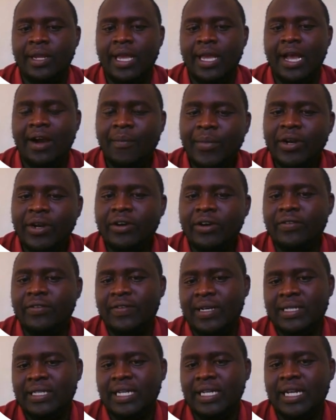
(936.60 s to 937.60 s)
How many of
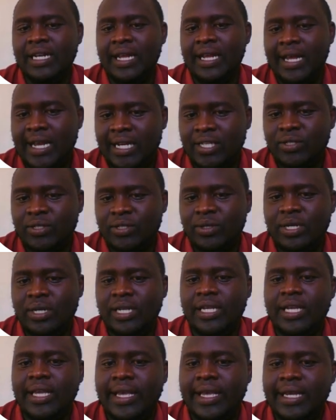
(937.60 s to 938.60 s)
us can
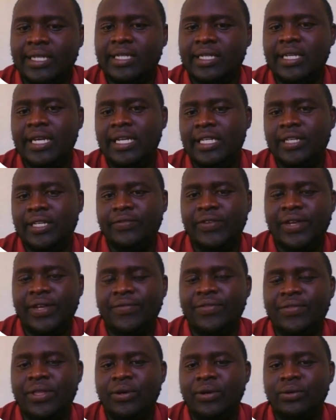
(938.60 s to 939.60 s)
actually get
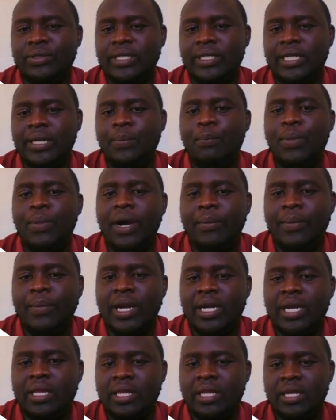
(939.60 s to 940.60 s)
85,000 per
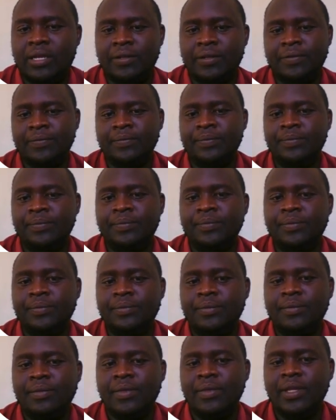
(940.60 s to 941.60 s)
month?
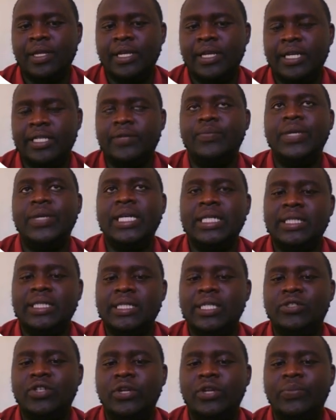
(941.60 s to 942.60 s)
It means
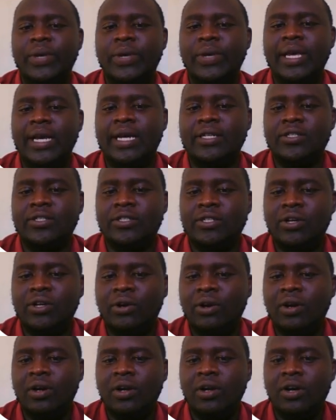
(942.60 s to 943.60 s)
it will be a
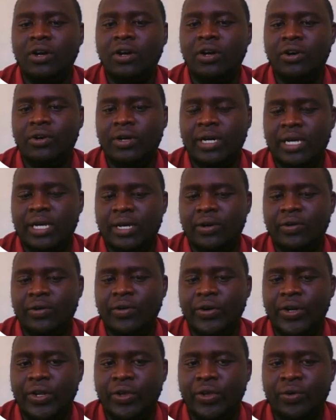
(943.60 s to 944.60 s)
tall order
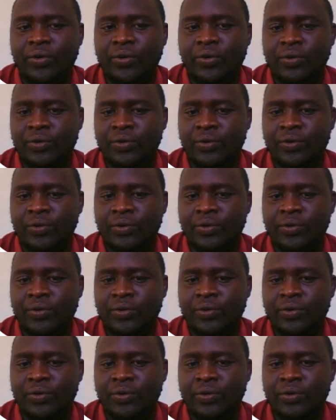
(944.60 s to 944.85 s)
on you.